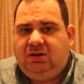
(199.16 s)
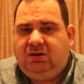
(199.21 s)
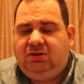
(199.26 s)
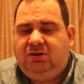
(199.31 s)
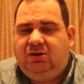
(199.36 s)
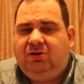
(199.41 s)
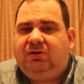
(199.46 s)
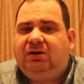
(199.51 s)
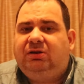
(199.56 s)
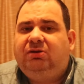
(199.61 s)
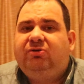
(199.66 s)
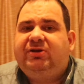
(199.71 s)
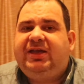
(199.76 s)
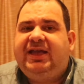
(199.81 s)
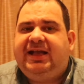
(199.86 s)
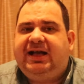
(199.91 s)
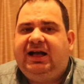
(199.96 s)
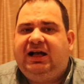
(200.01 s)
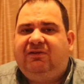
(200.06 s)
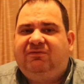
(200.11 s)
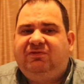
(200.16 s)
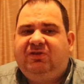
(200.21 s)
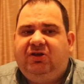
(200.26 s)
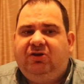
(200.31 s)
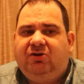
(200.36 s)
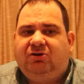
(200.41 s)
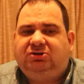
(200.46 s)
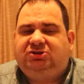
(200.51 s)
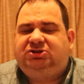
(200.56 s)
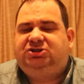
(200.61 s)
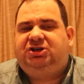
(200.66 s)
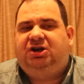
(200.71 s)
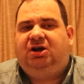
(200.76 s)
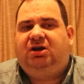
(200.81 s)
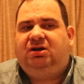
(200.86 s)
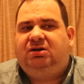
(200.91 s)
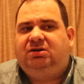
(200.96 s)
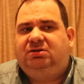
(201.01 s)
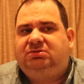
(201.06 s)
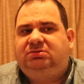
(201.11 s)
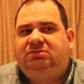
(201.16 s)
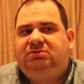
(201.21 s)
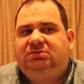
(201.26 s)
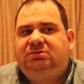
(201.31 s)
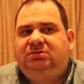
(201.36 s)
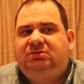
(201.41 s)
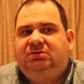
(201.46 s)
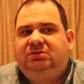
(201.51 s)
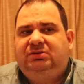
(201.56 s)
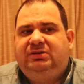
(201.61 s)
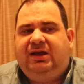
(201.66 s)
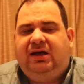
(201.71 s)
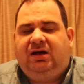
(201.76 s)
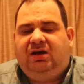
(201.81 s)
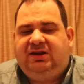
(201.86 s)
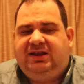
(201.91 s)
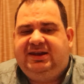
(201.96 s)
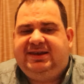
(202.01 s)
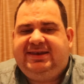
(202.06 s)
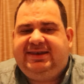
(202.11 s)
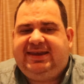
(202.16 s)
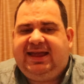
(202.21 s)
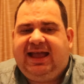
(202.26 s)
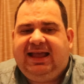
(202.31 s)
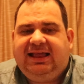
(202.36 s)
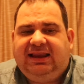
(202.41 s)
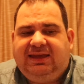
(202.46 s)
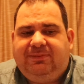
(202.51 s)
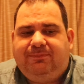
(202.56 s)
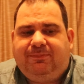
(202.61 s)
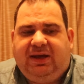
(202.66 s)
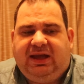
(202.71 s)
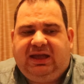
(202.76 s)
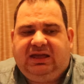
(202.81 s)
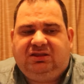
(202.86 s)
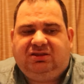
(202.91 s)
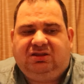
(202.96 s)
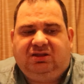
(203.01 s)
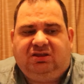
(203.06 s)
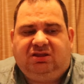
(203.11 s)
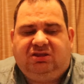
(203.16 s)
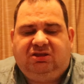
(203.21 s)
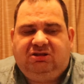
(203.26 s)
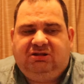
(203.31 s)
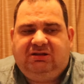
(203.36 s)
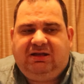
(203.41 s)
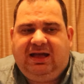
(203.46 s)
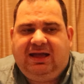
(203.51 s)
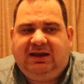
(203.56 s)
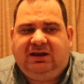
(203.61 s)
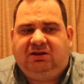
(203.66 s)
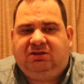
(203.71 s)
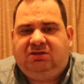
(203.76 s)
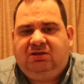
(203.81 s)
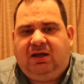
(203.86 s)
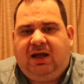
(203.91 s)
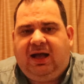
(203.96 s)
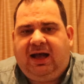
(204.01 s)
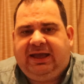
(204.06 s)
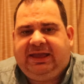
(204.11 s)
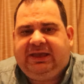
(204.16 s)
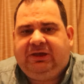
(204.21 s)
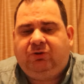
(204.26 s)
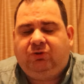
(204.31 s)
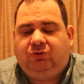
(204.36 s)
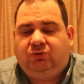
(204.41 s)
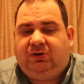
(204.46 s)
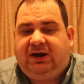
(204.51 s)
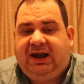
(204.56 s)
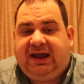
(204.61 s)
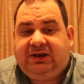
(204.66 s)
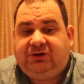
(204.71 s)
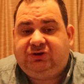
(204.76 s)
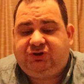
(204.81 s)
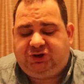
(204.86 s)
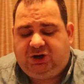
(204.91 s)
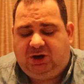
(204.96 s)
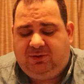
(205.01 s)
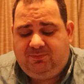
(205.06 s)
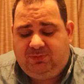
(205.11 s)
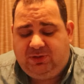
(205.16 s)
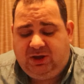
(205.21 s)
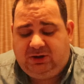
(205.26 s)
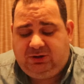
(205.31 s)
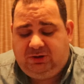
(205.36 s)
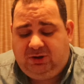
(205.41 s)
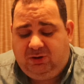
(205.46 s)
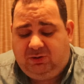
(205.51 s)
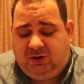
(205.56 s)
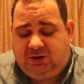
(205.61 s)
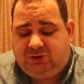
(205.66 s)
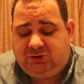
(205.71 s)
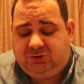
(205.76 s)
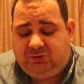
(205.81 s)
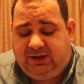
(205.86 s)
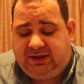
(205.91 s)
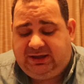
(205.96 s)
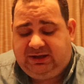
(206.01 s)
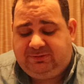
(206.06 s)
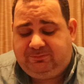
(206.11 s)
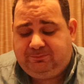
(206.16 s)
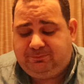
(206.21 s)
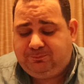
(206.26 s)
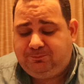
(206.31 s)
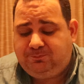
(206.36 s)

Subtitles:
You are looking after your child on a daily basis, and it's a great job that you are doing it.